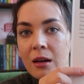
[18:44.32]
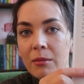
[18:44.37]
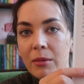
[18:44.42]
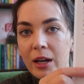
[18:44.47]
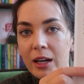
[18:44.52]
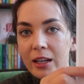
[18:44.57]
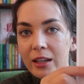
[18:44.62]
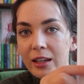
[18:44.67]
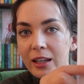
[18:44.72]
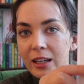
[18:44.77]
I
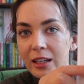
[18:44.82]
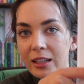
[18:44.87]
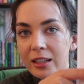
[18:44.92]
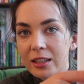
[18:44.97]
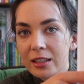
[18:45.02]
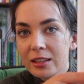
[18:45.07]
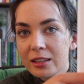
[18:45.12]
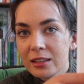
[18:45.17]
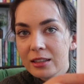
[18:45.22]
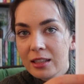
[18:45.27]
added like
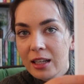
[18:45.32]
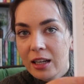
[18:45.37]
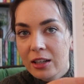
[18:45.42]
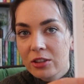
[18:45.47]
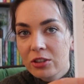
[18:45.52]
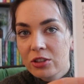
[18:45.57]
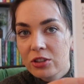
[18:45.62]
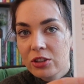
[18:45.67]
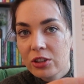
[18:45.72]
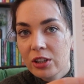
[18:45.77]
a
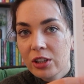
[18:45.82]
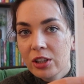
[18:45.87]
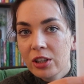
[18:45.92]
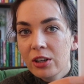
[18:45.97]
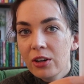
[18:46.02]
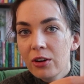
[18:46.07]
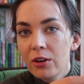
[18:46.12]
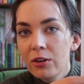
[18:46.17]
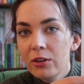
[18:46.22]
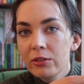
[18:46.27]

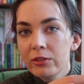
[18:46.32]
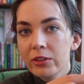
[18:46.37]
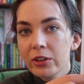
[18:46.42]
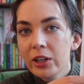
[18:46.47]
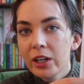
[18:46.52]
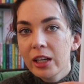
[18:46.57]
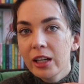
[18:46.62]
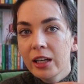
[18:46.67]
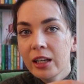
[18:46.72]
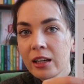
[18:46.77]
texture
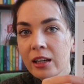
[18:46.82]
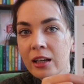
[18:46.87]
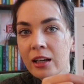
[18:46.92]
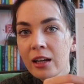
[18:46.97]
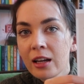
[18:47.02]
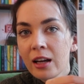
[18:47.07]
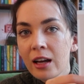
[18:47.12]
over it,